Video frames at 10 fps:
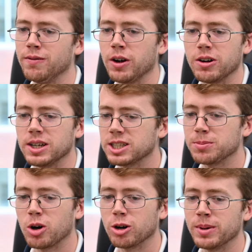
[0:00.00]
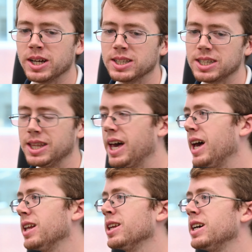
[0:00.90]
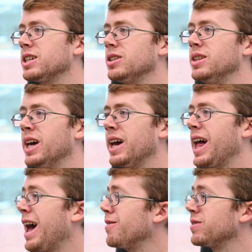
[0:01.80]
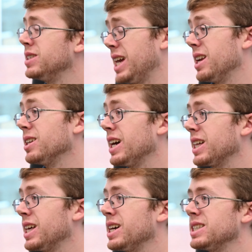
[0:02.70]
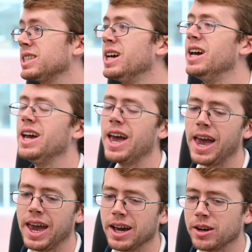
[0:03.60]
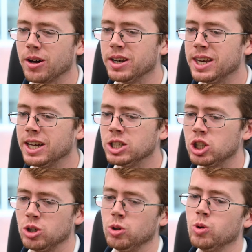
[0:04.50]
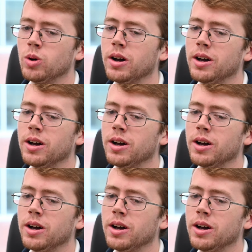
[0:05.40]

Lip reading: various departments that have data like this and need to